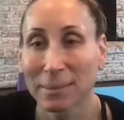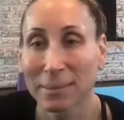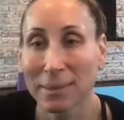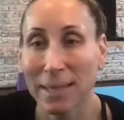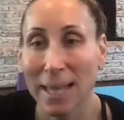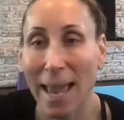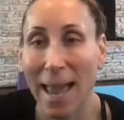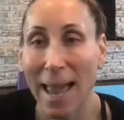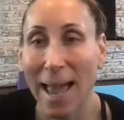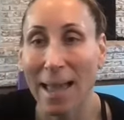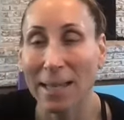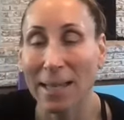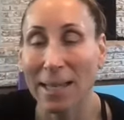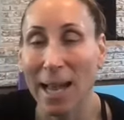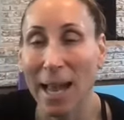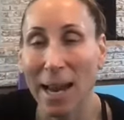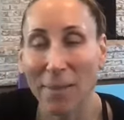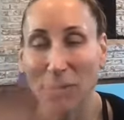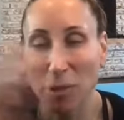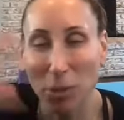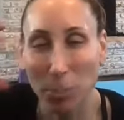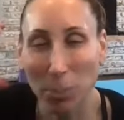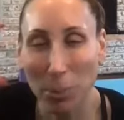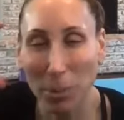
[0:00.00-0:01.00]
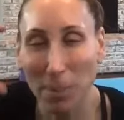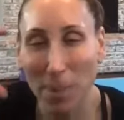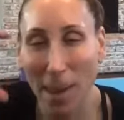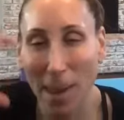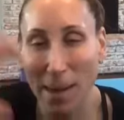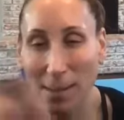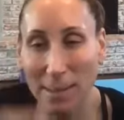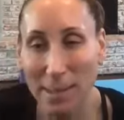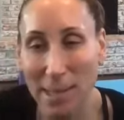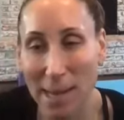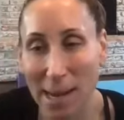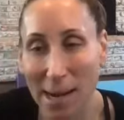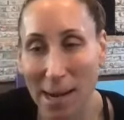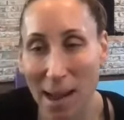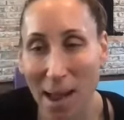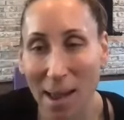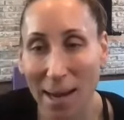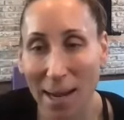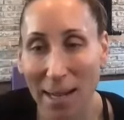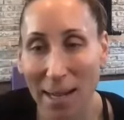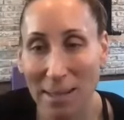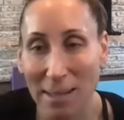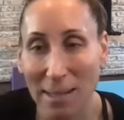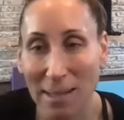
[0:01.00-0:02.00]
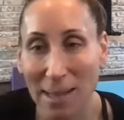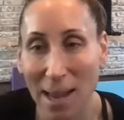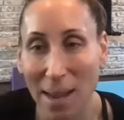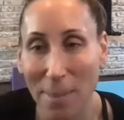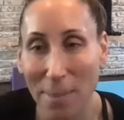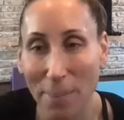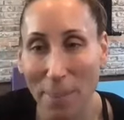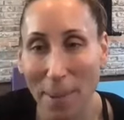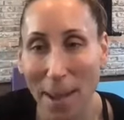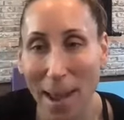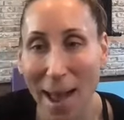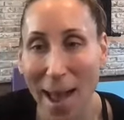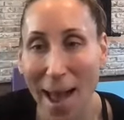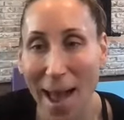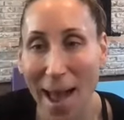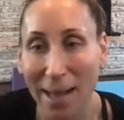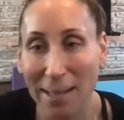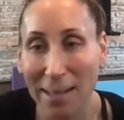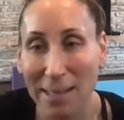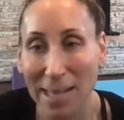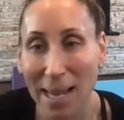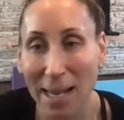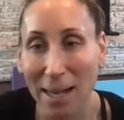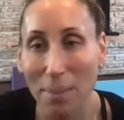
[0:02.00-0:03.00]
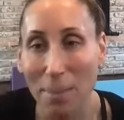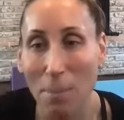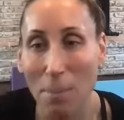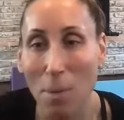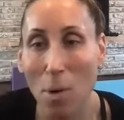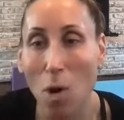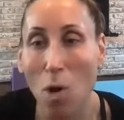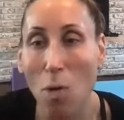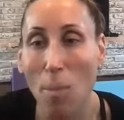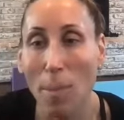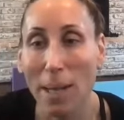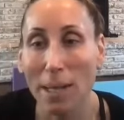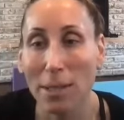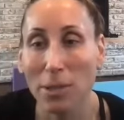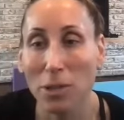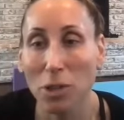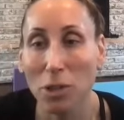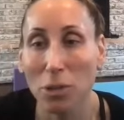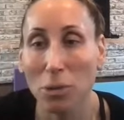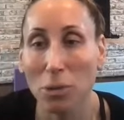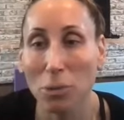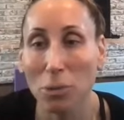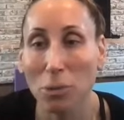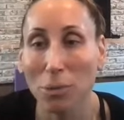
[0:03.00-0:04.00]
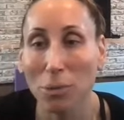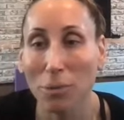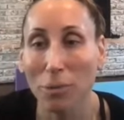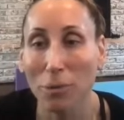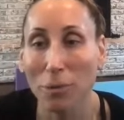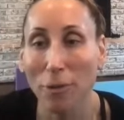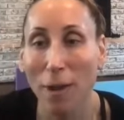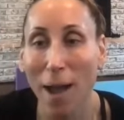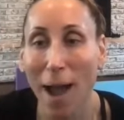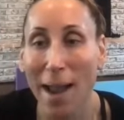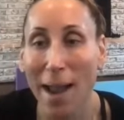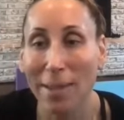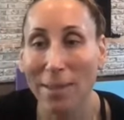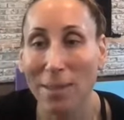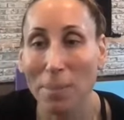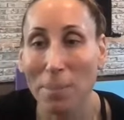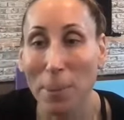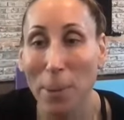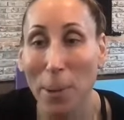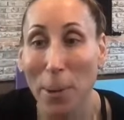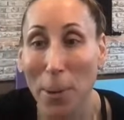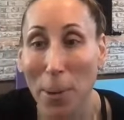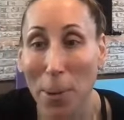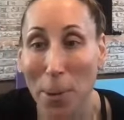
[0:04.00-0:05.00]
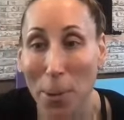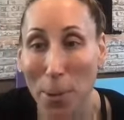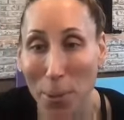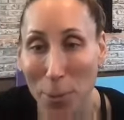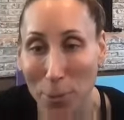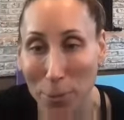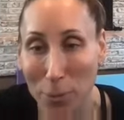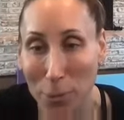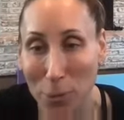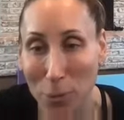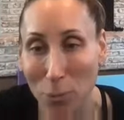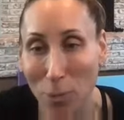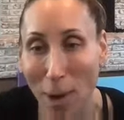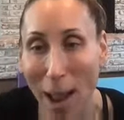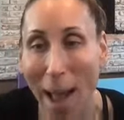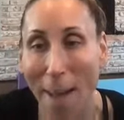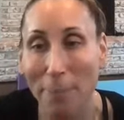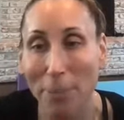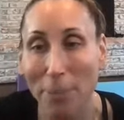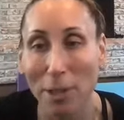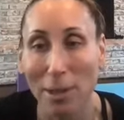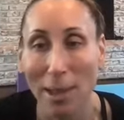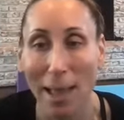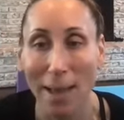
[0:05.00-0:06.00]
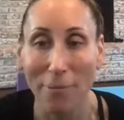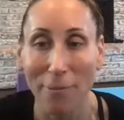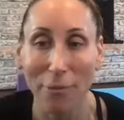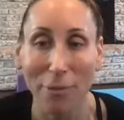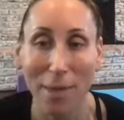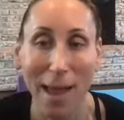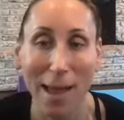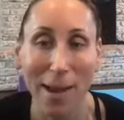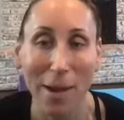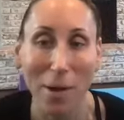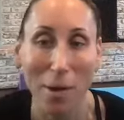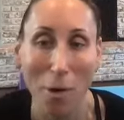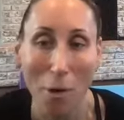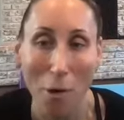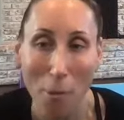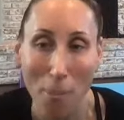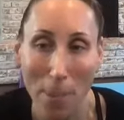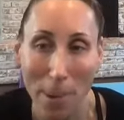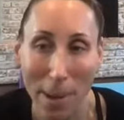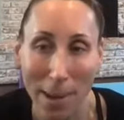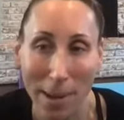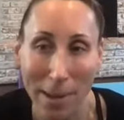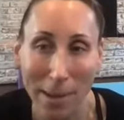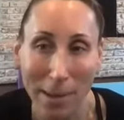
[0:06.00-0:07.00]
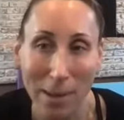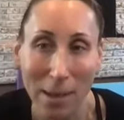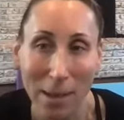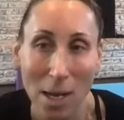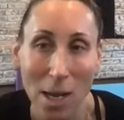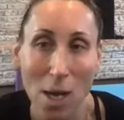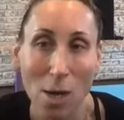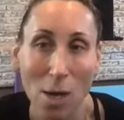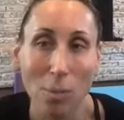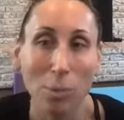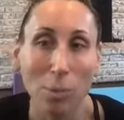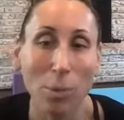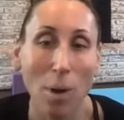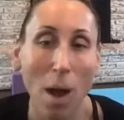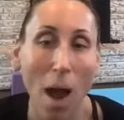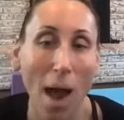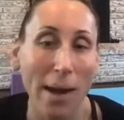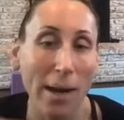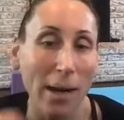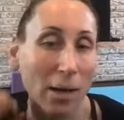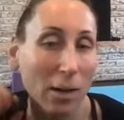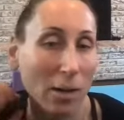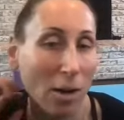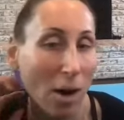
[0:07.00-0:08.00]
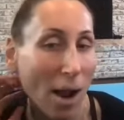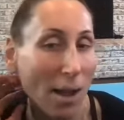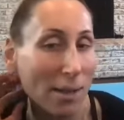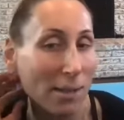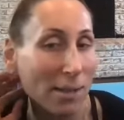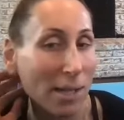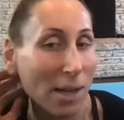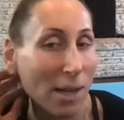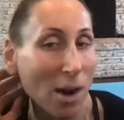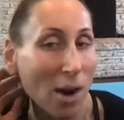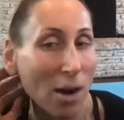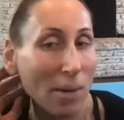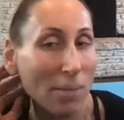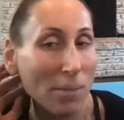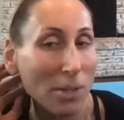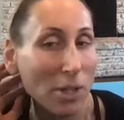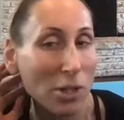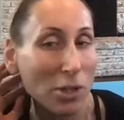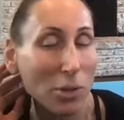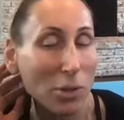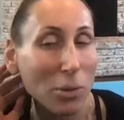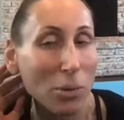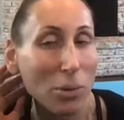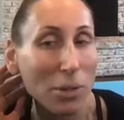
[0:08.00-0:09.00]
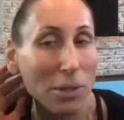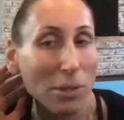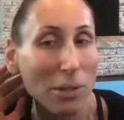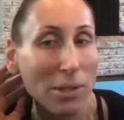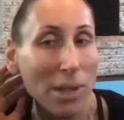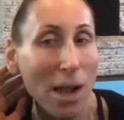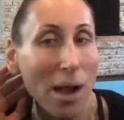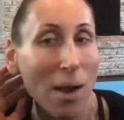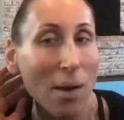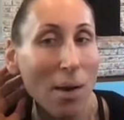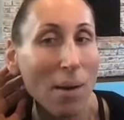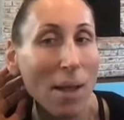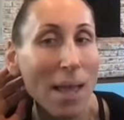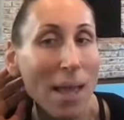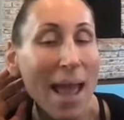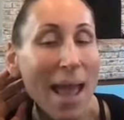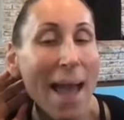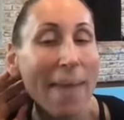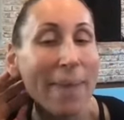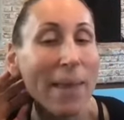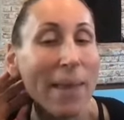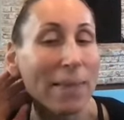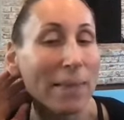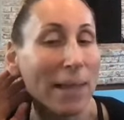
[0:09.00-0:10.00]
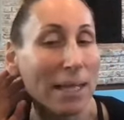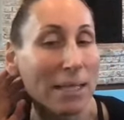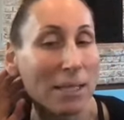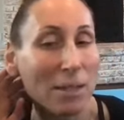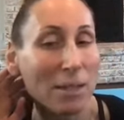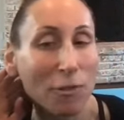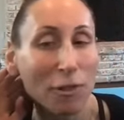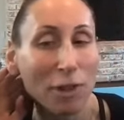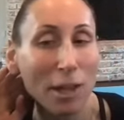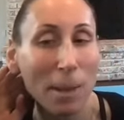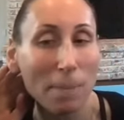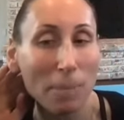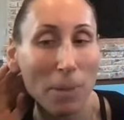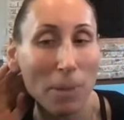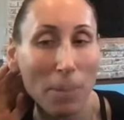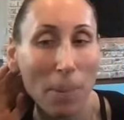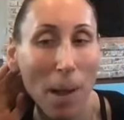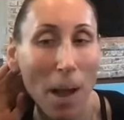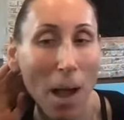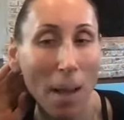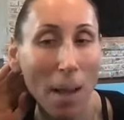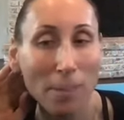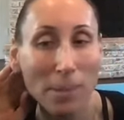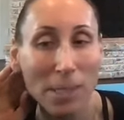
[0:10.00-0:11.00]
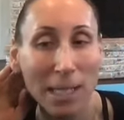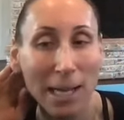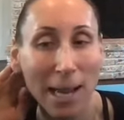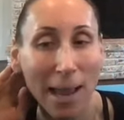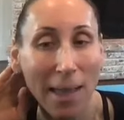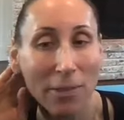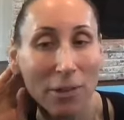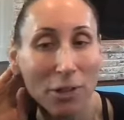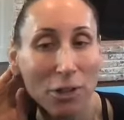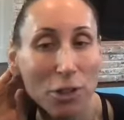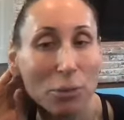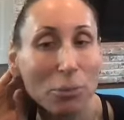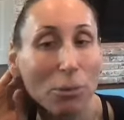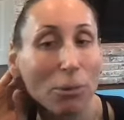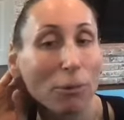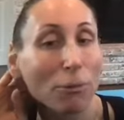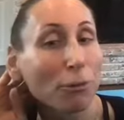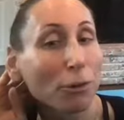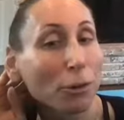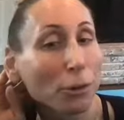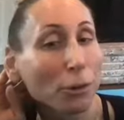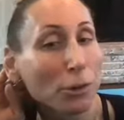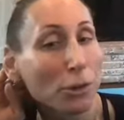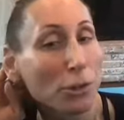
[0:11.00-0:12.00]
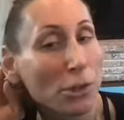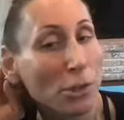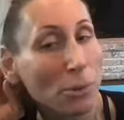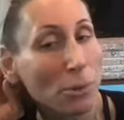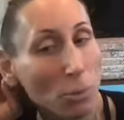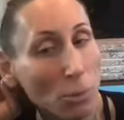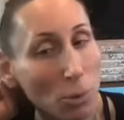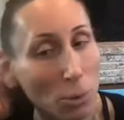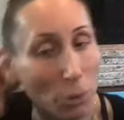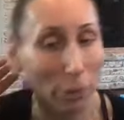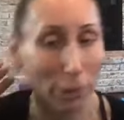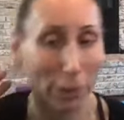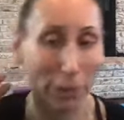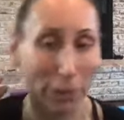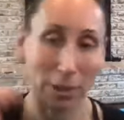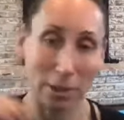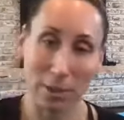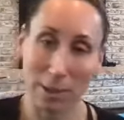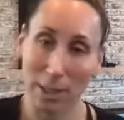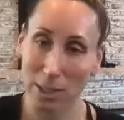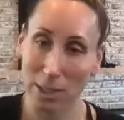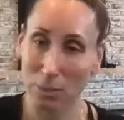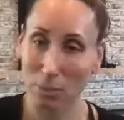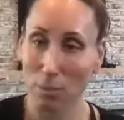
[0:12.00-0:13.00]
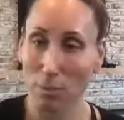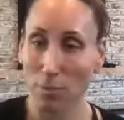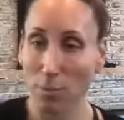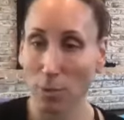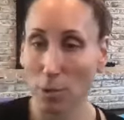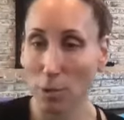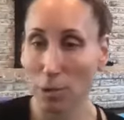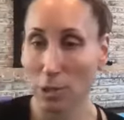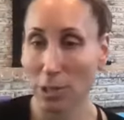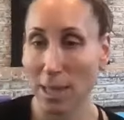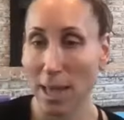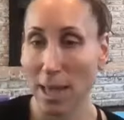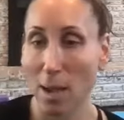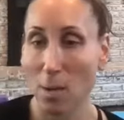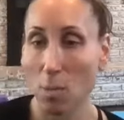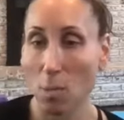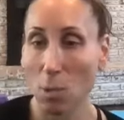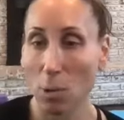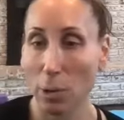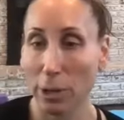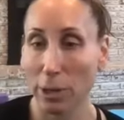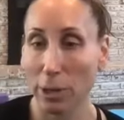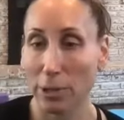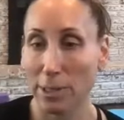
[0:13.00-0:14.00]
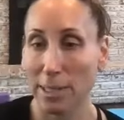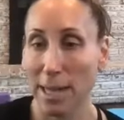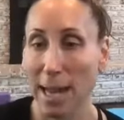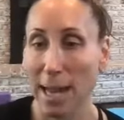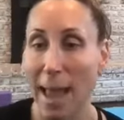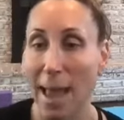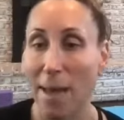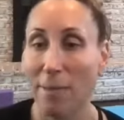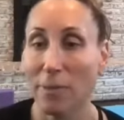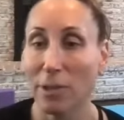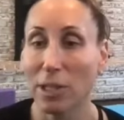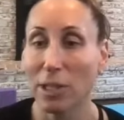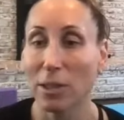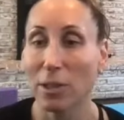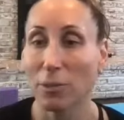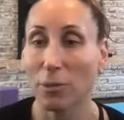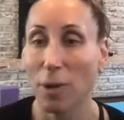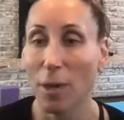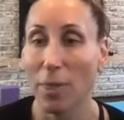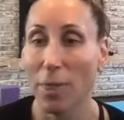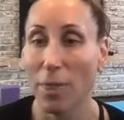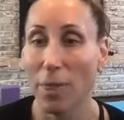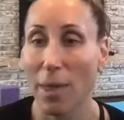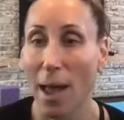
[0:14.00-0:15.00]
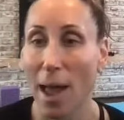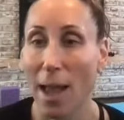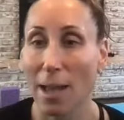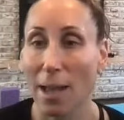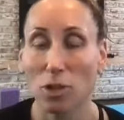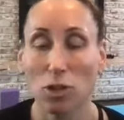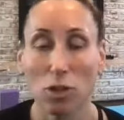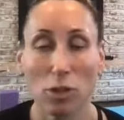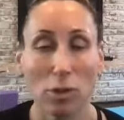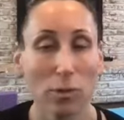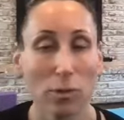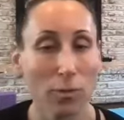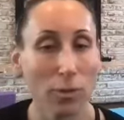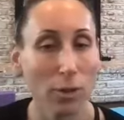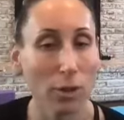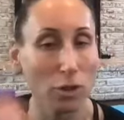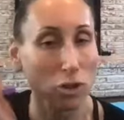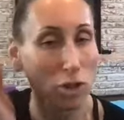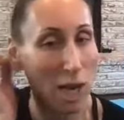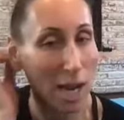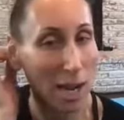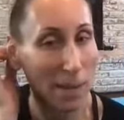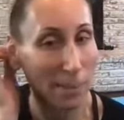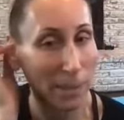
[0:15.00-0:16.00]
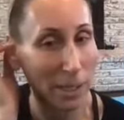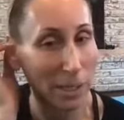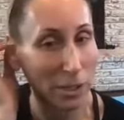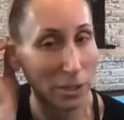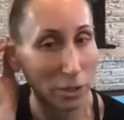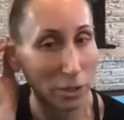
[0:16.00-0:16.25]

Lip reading: Yeah, you kind of have to premeditate on it. Step back, take a moment to find the pose, wrap the left thigh open, broaden across the arms and the torso. And then let's flip the palm together to reverse the warrior. Let's reverse that warrior. Stay heavy in the front thigh. You shouldn't feel jammy in